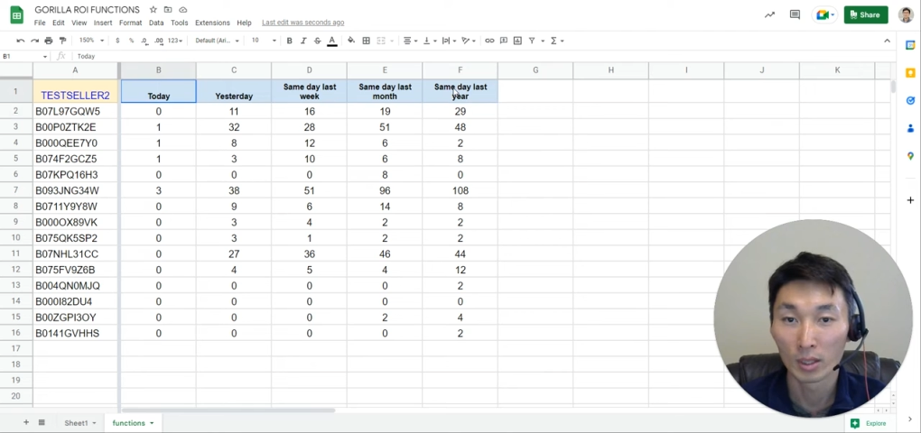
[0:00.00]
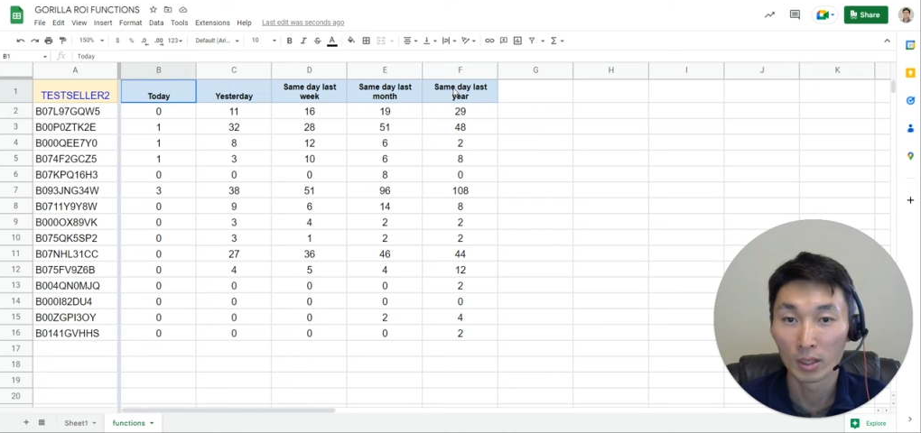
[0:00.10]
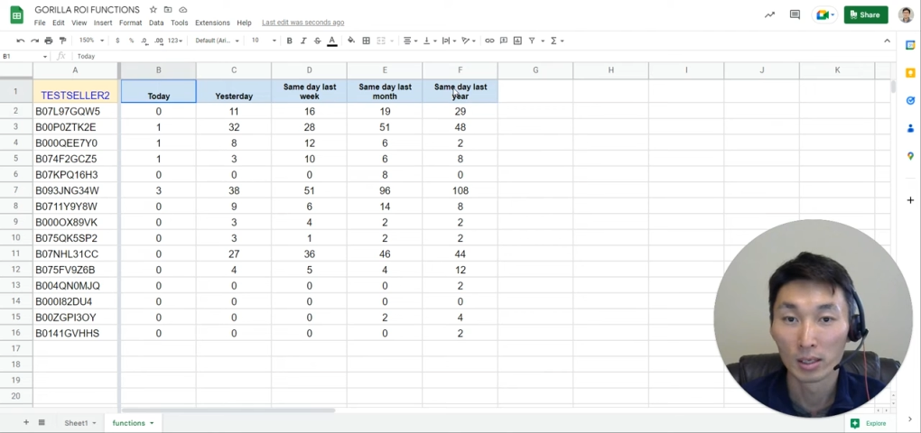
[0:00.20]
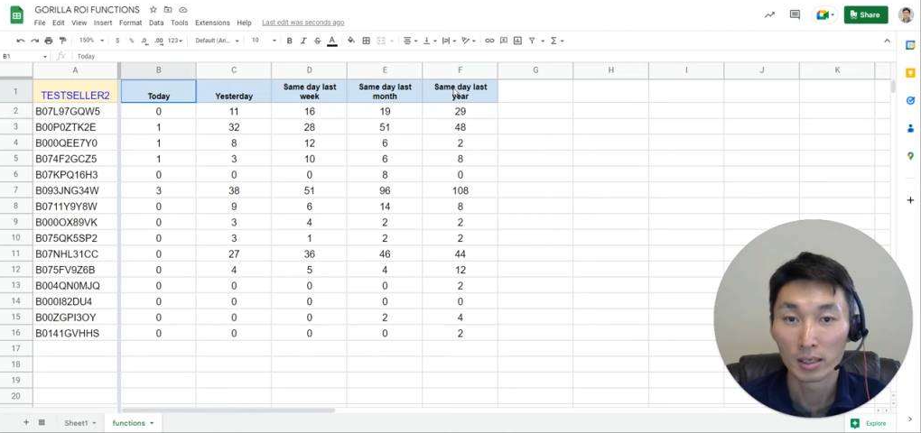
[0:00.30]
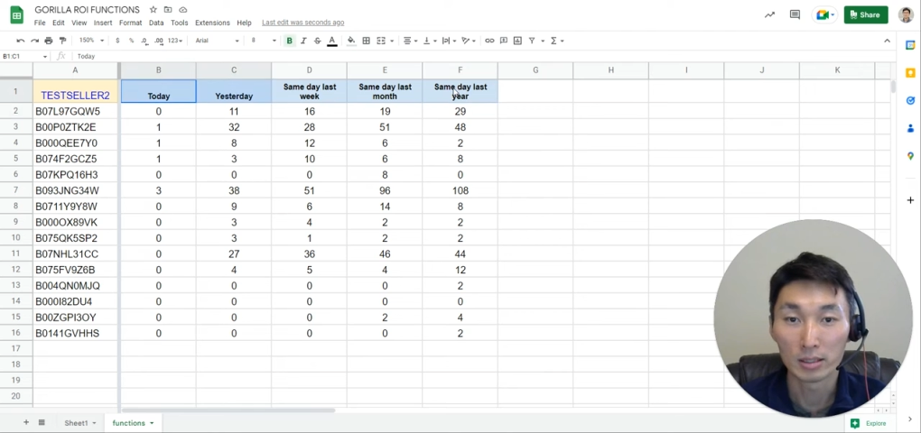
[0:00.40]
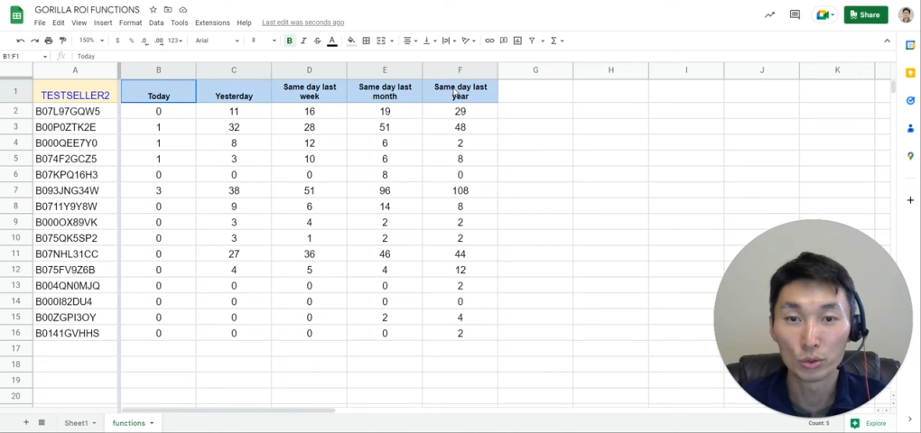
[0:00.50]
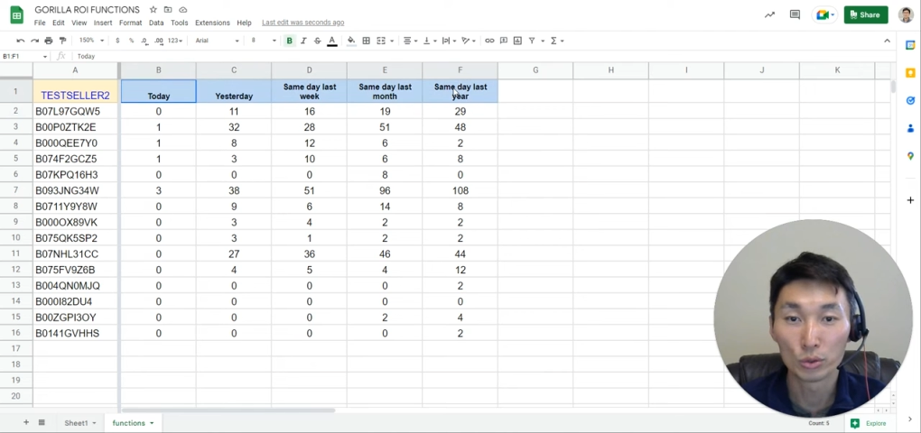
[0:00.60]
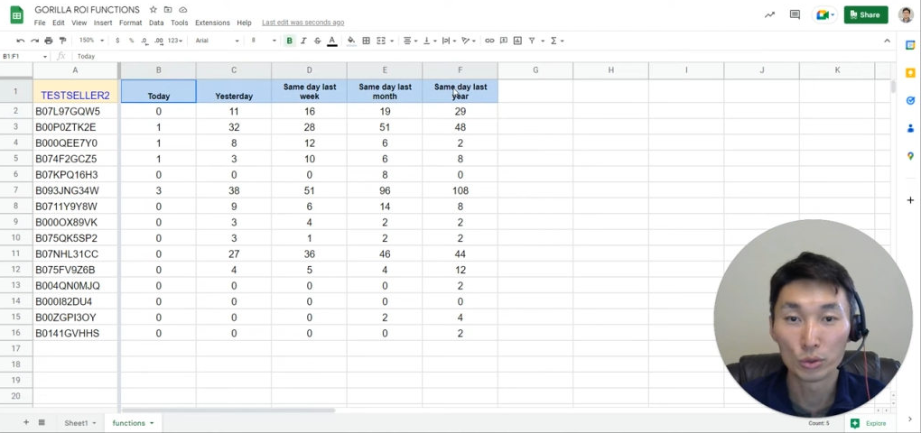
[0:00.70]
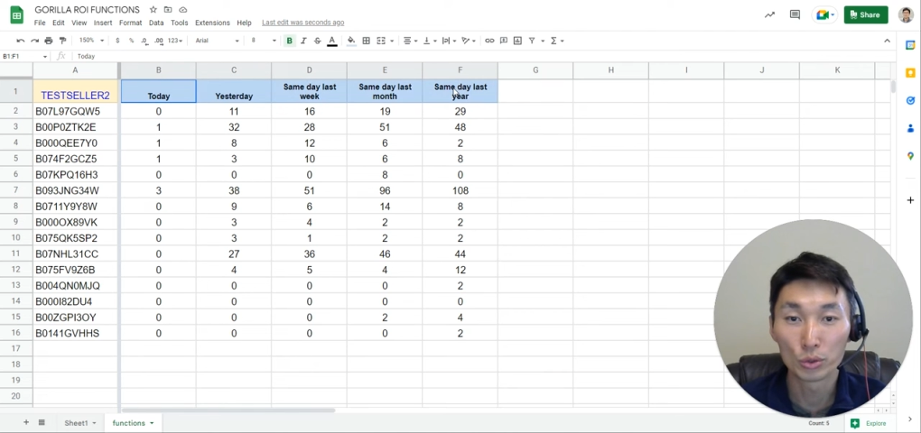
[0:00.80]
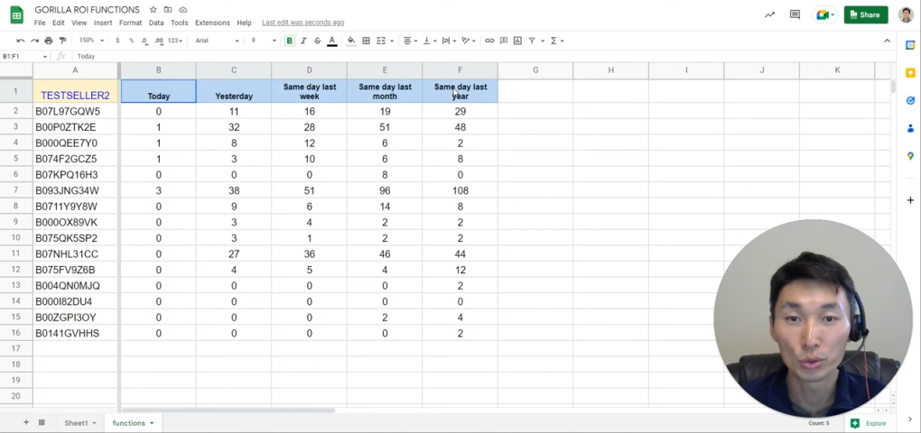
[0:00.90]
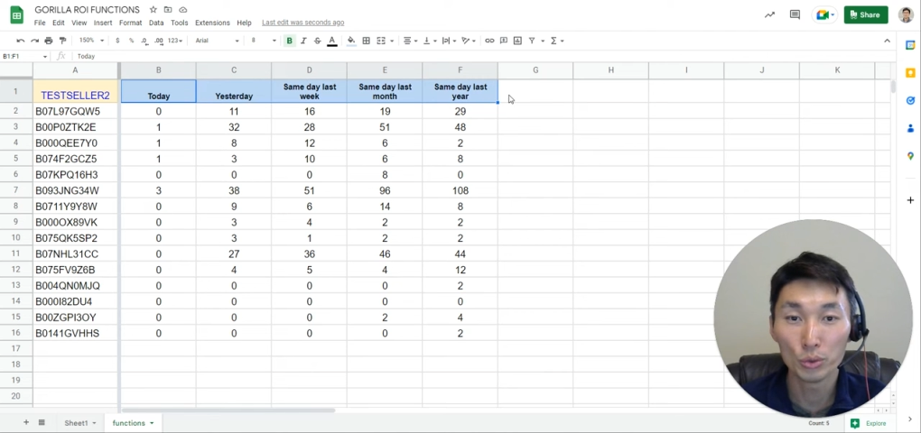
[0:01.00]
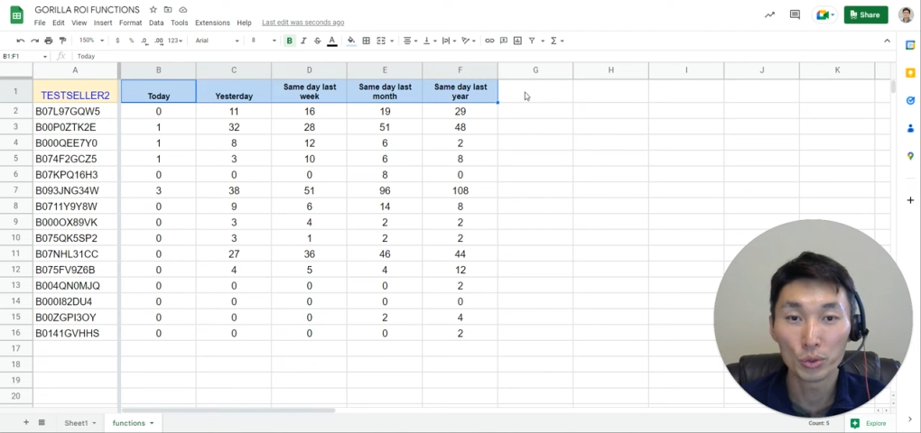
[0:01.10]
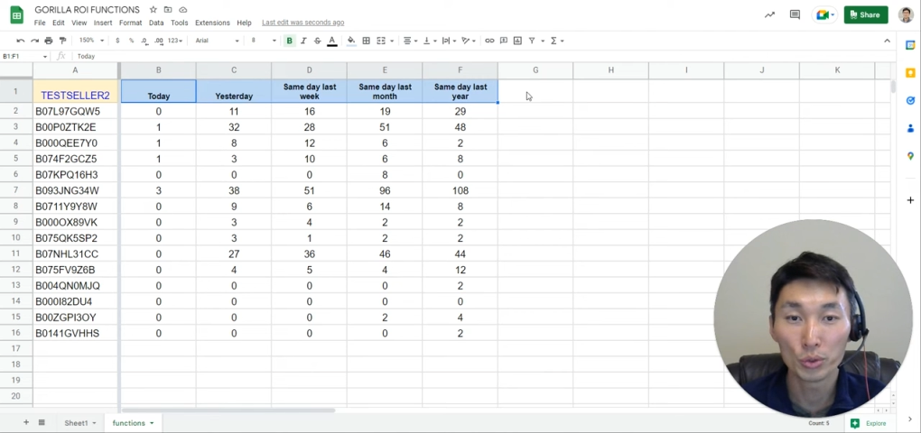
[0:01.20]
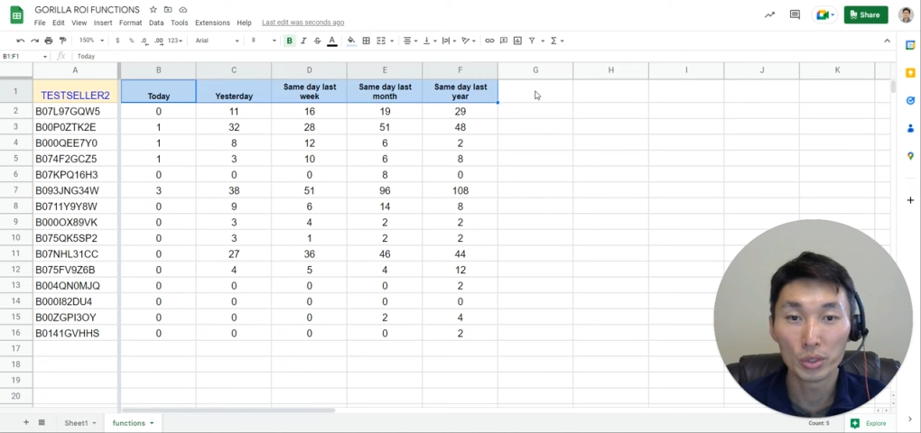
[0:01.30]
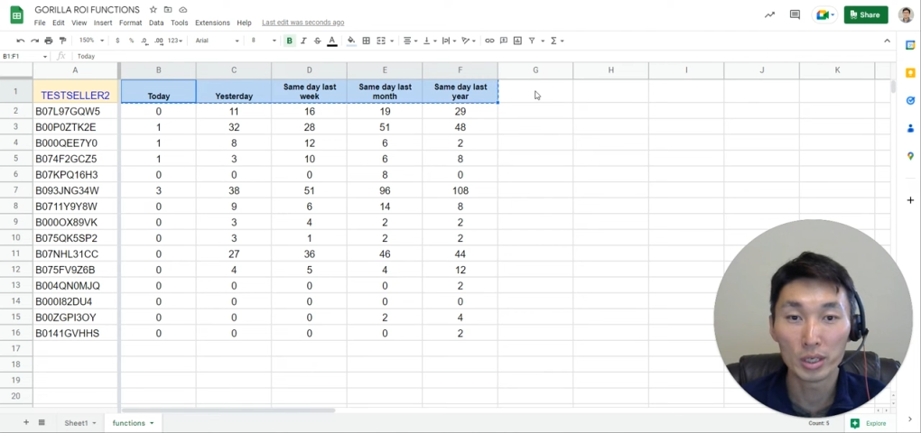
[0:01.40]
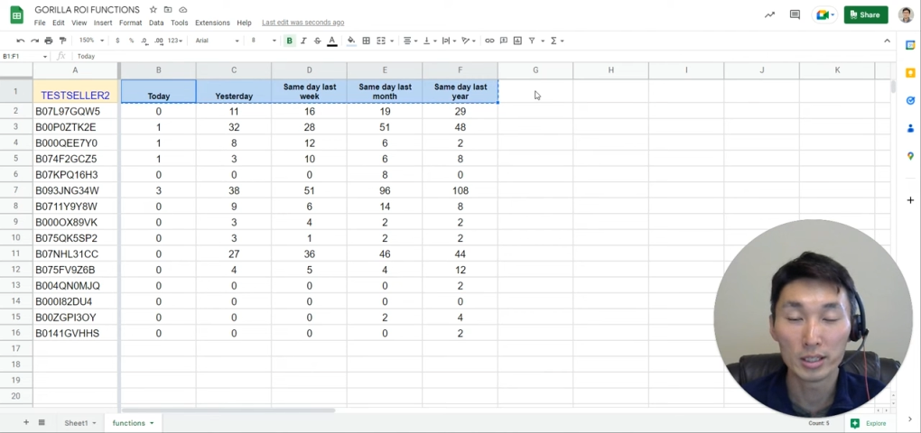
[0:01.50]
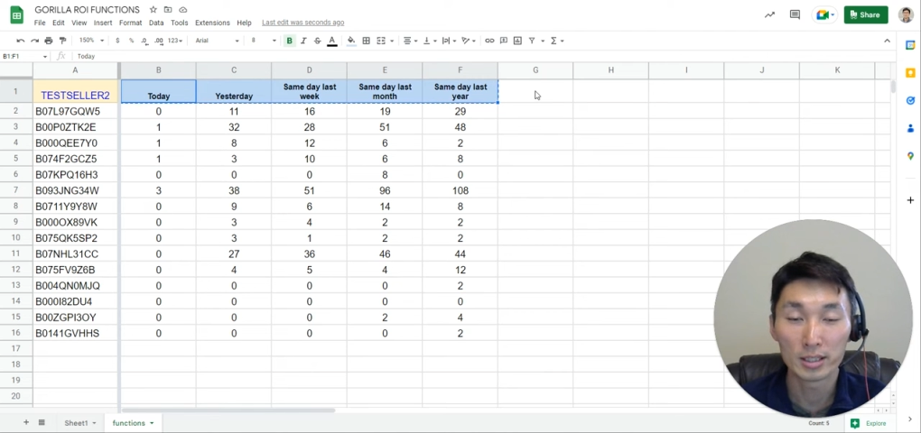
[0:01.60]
And to do the